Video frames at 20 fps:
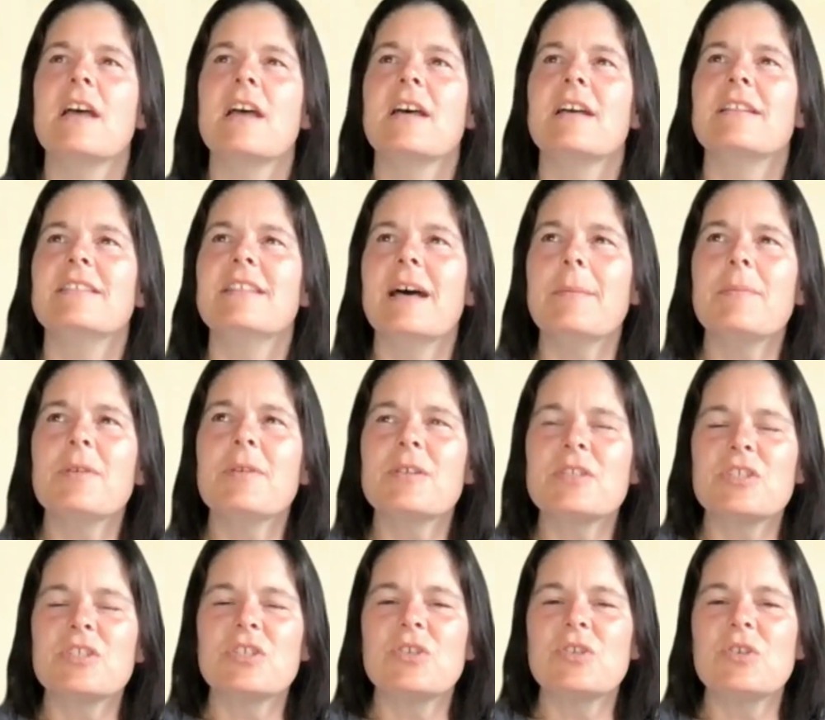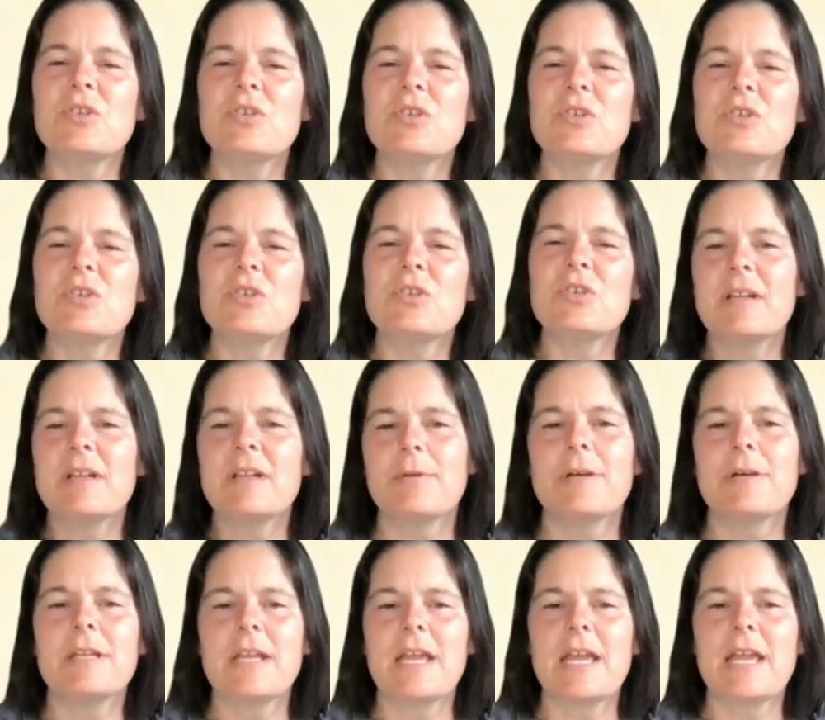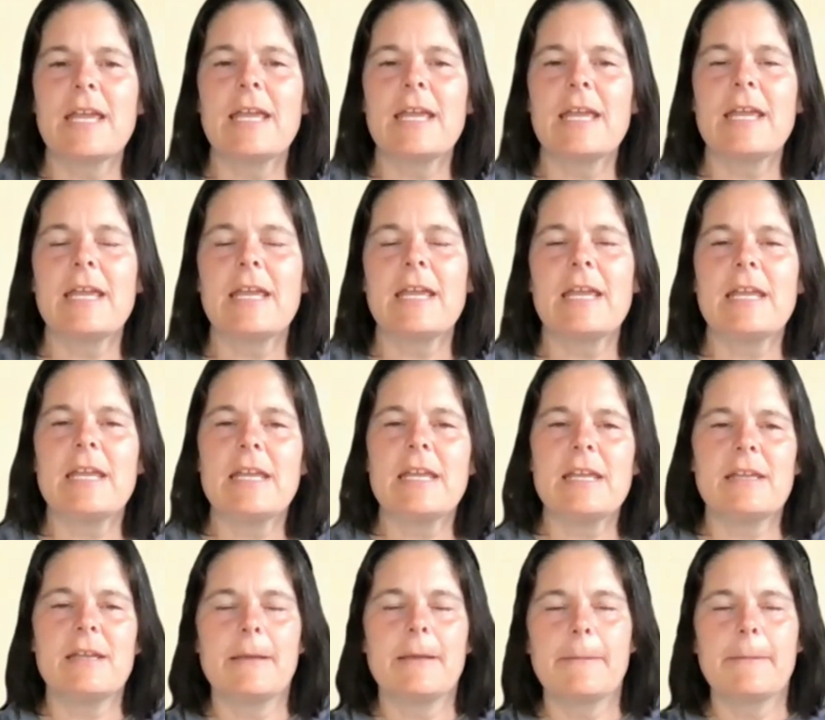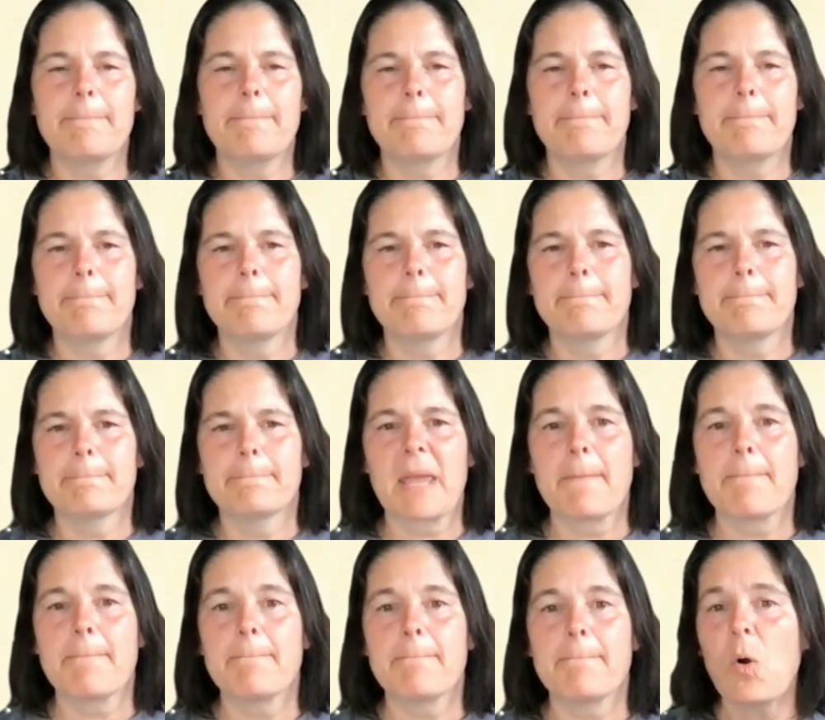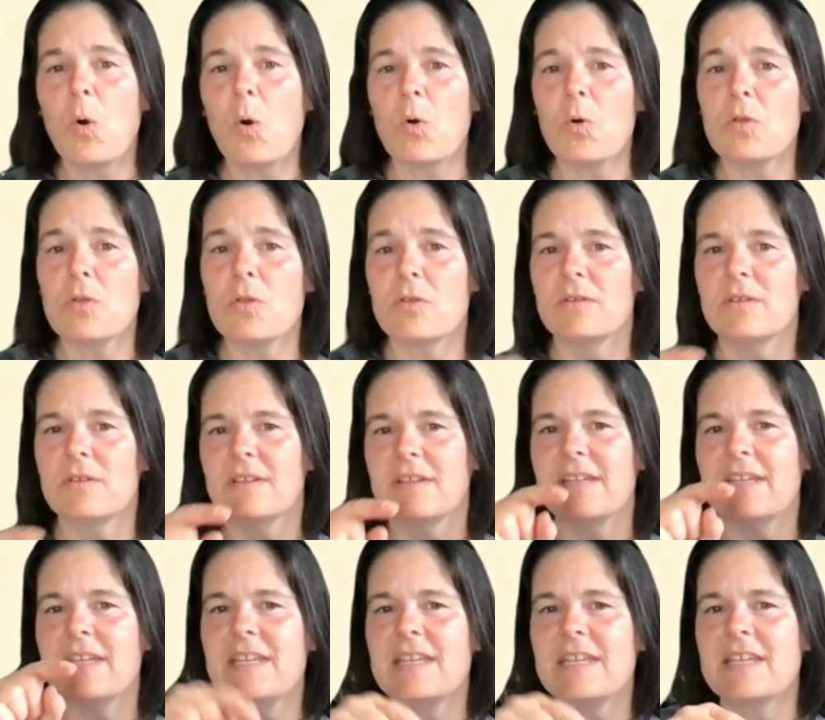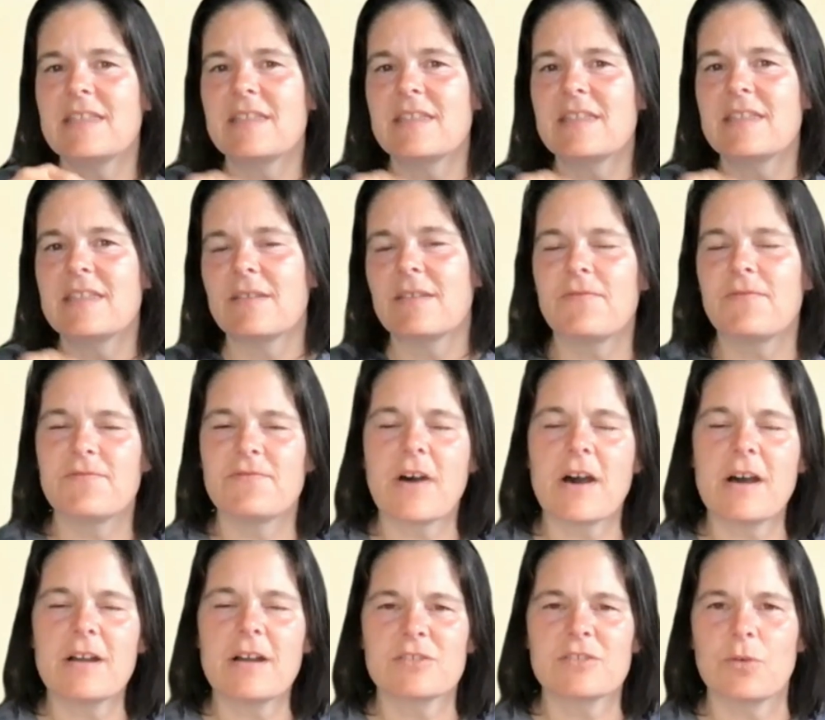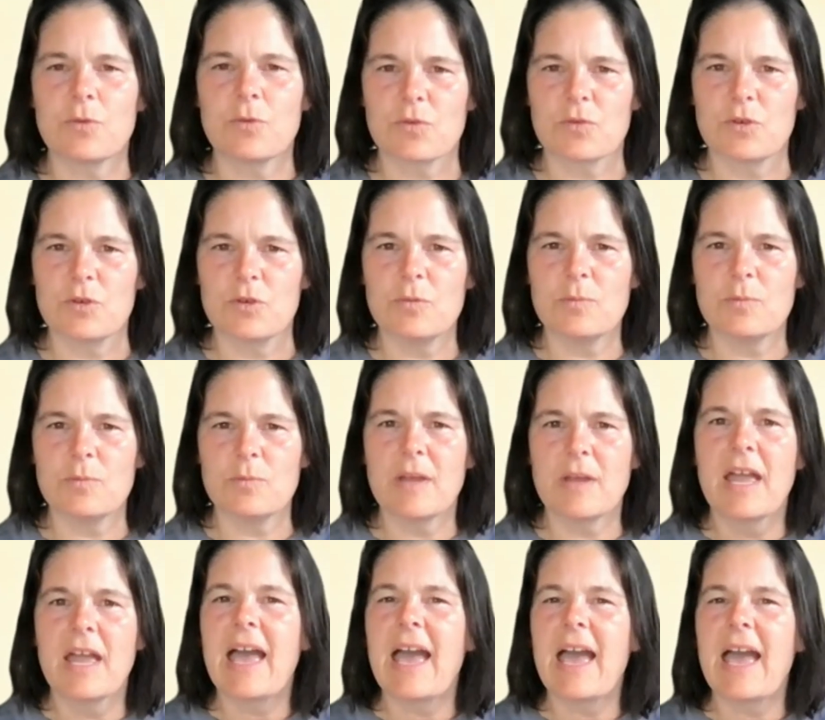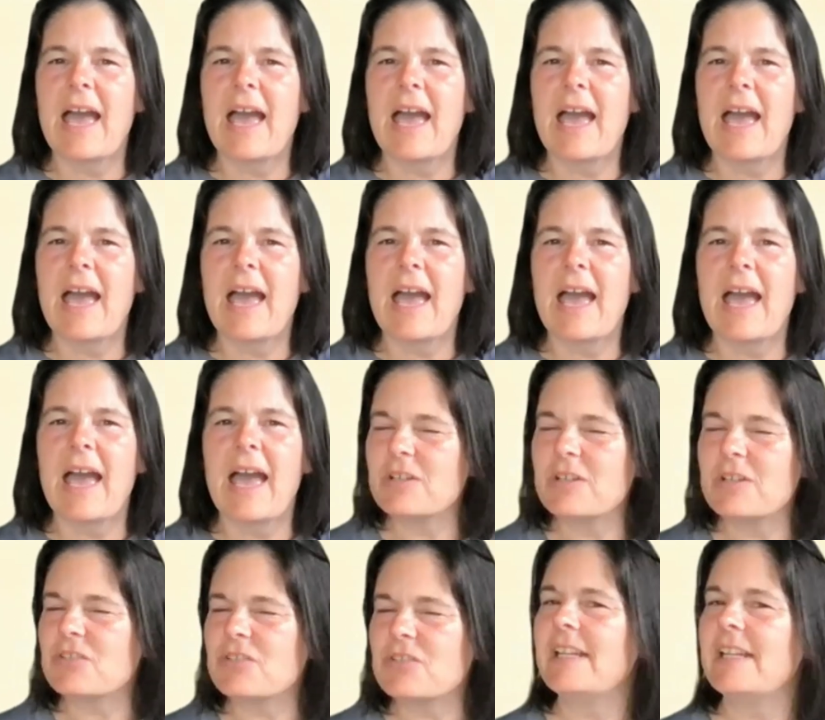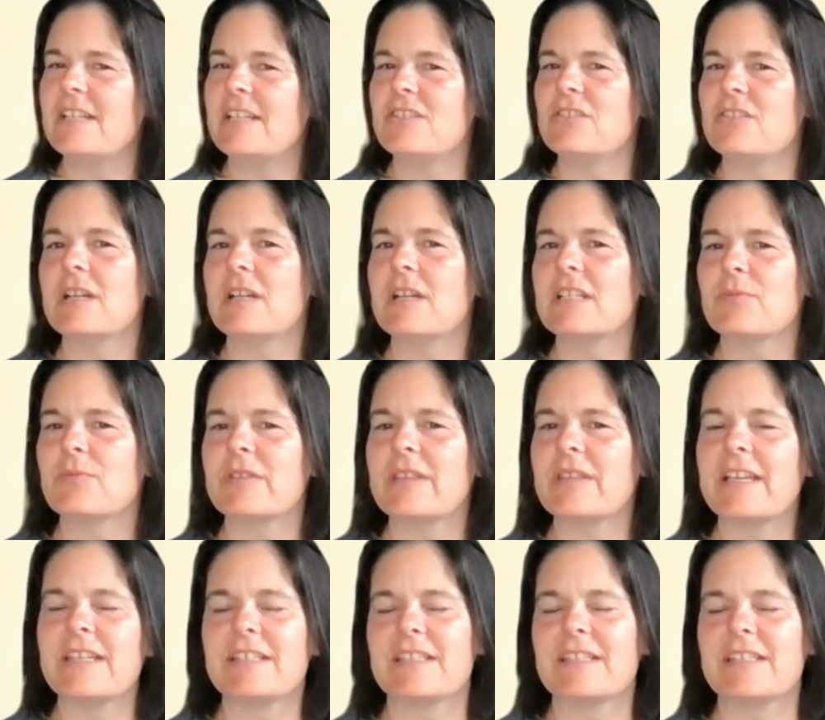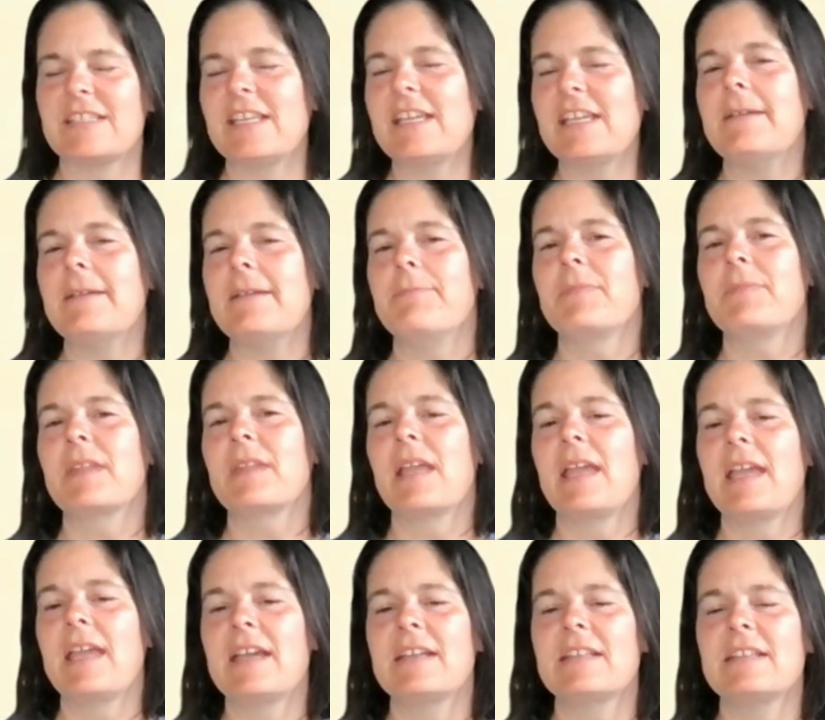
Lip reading: Number two, I'm going to put a poll in the Foxhole group asking what trainings you guys would like to see. And